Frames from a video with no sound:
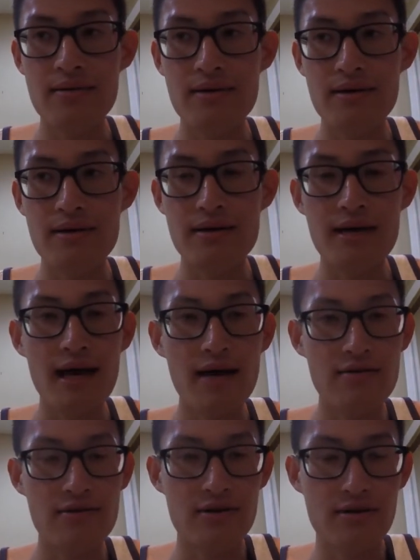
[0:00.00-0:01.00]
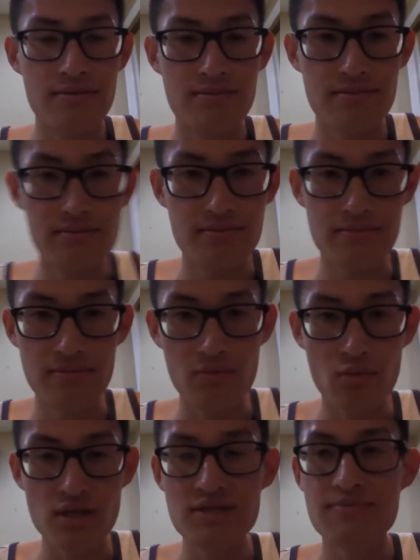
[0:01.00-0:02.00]
Yeah, so
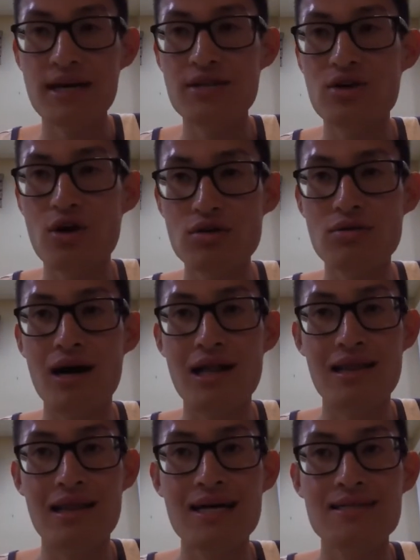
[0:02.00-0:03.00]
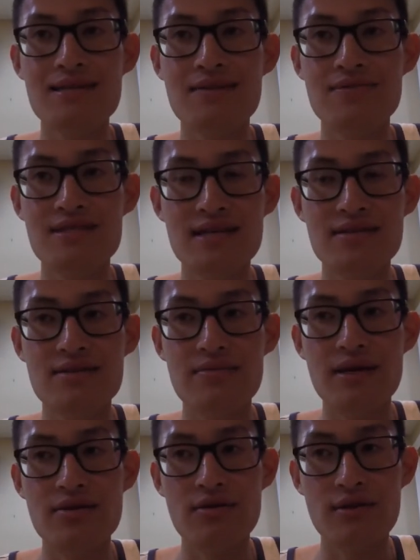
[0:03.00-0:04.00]
which make total a lot of sense to me.
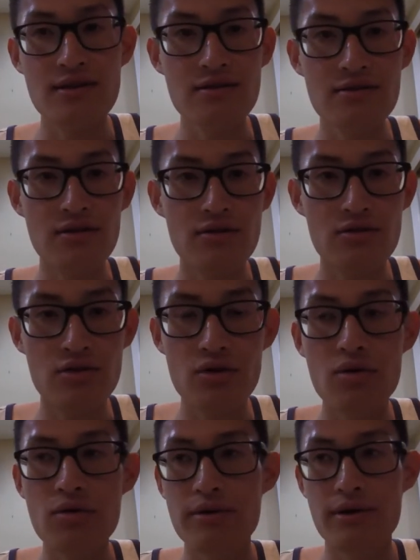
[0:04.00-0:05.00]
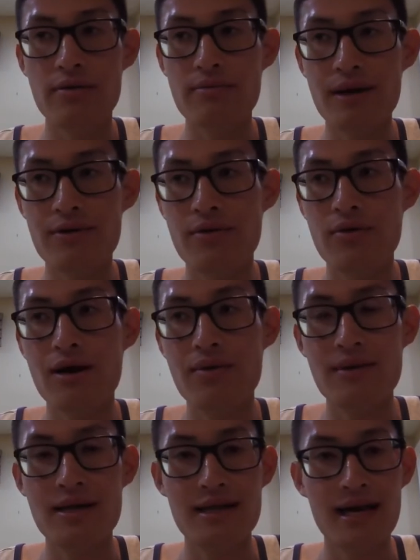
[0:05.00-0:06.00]
So this is the two main
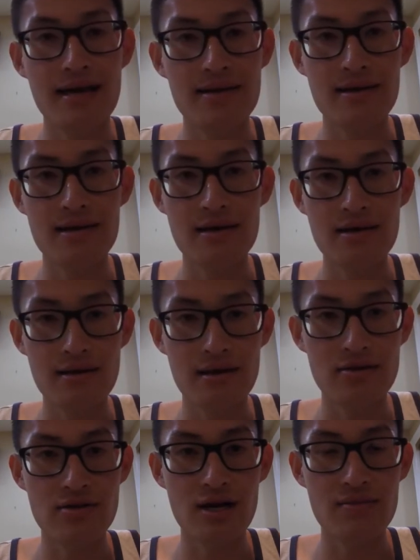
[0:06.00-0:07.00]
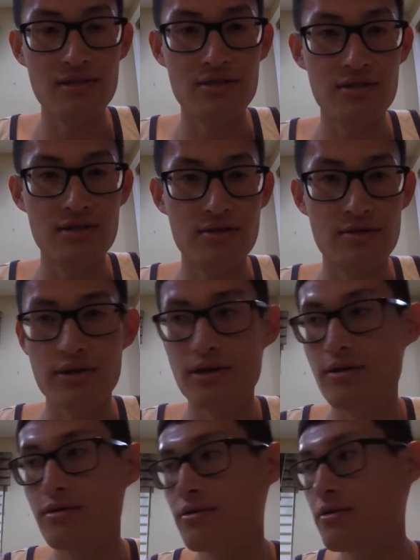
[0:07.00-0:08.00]
requirement that the optometrist
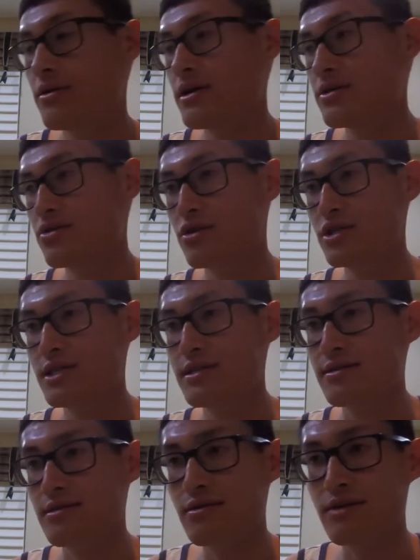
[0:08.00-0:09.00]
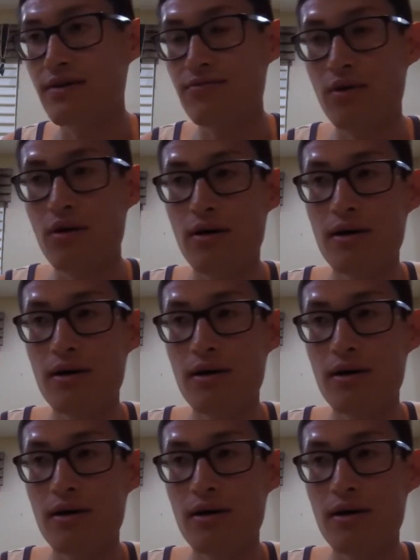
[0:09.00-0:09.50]
or the surgeon is looking for.